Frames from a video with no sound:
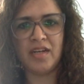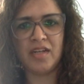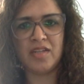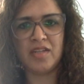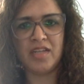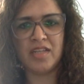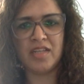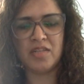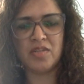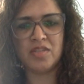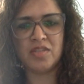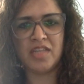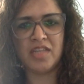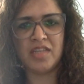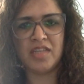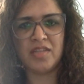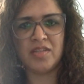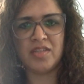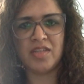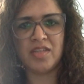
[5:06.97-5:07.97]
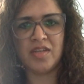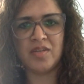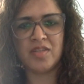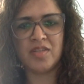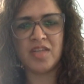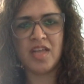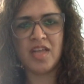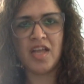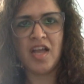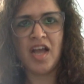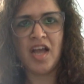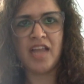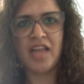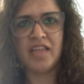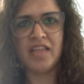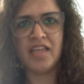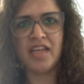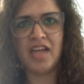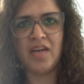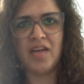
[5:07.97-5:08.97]
I think there was, I
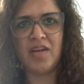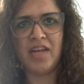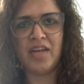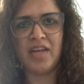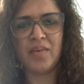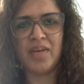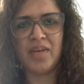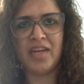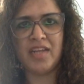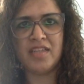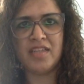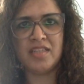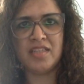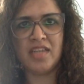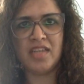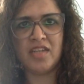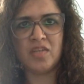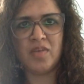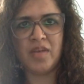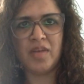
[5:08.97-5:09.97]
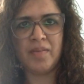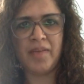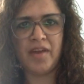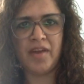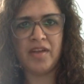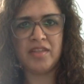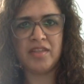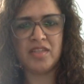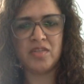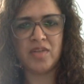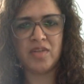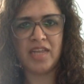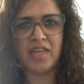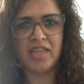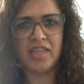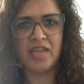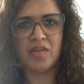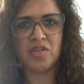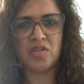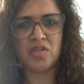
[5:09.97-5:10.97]
think I like when I say to my parents as well, I
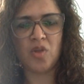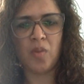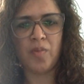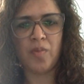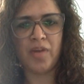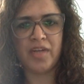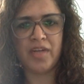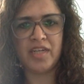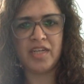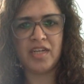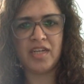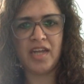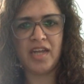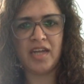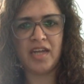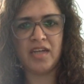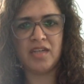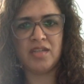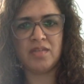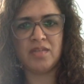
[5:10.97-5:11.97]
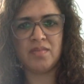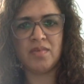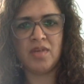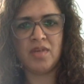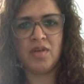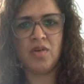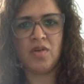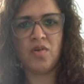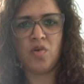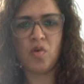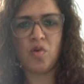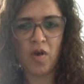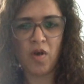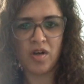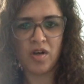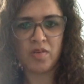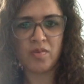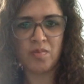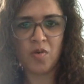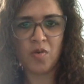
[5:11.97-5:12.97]
think I was just operating in like a
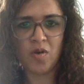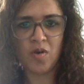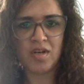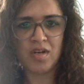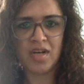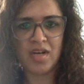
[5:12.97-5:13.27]
robot mode.